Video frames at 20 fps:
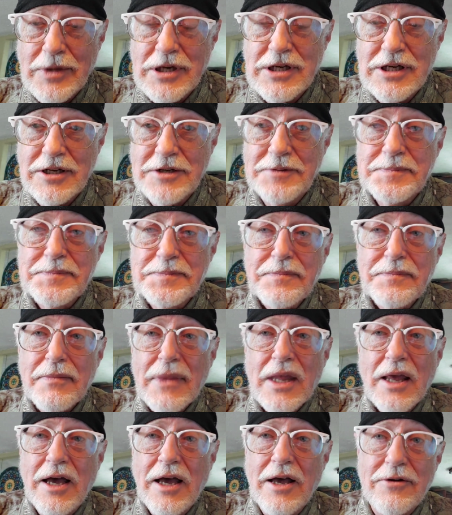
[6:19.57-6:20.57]
I did
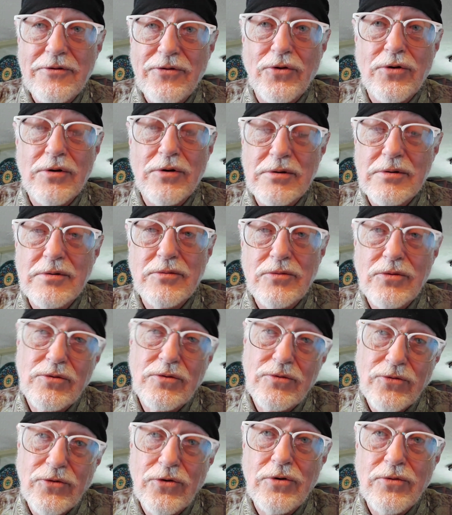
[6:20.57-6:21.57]
uh, for
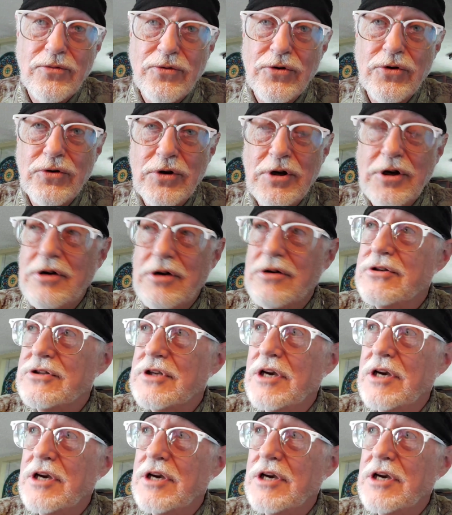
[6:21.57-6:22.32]
for a few years.